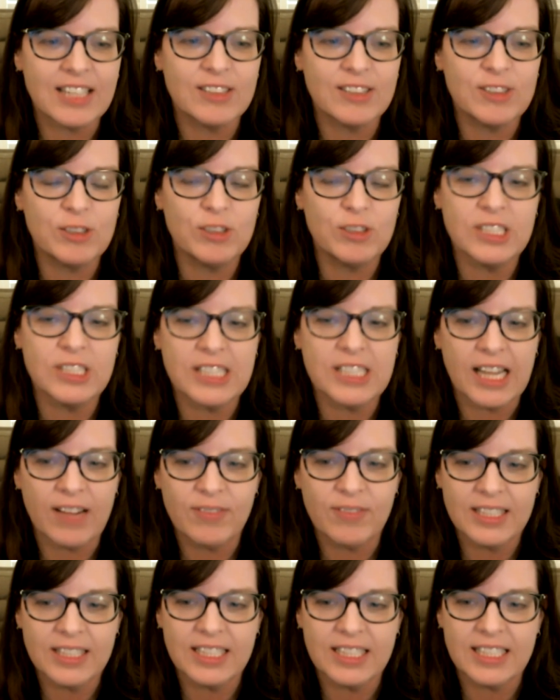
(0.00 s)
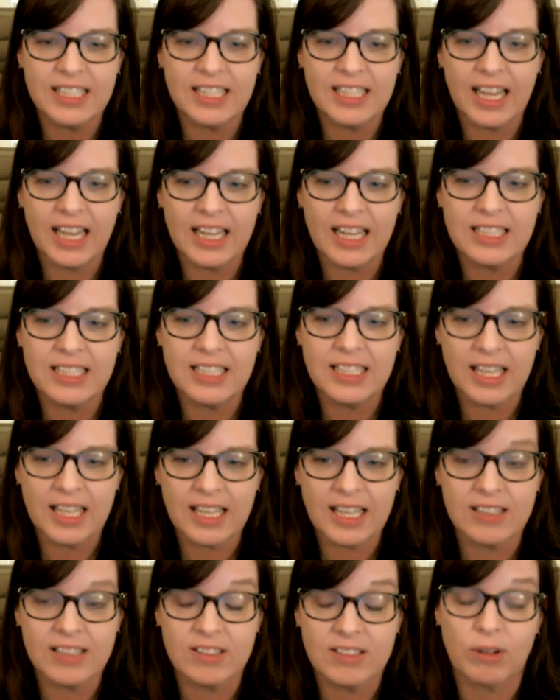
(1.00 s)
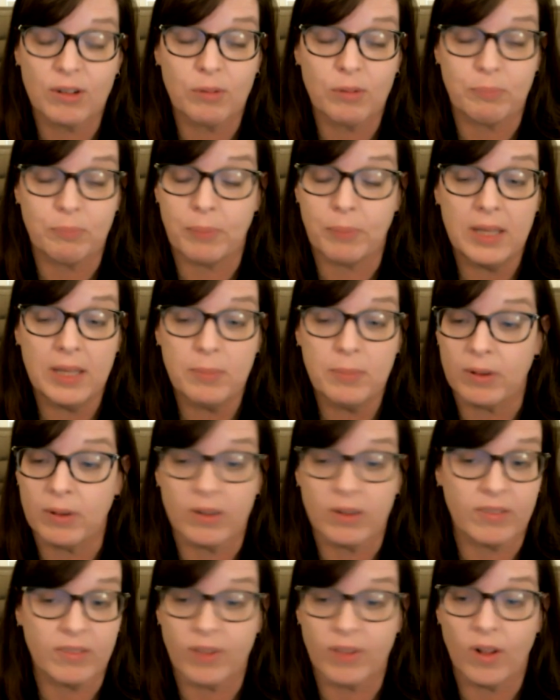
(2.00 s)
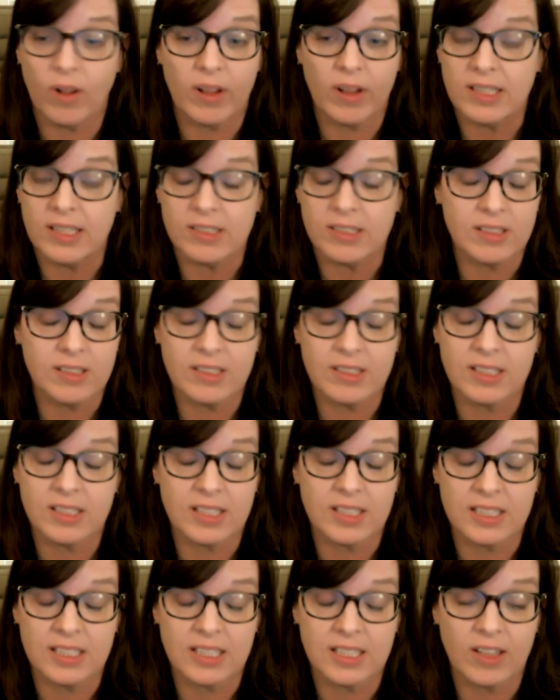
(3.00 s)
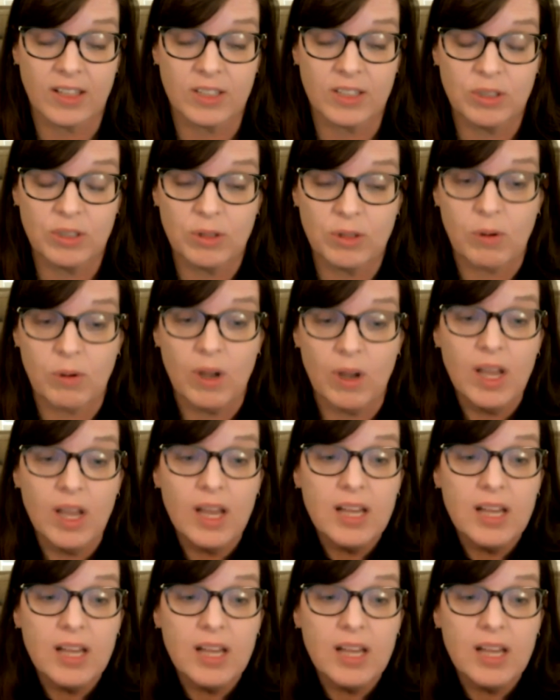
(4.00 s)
is you just have to get kids or people of all ages, because I say that too,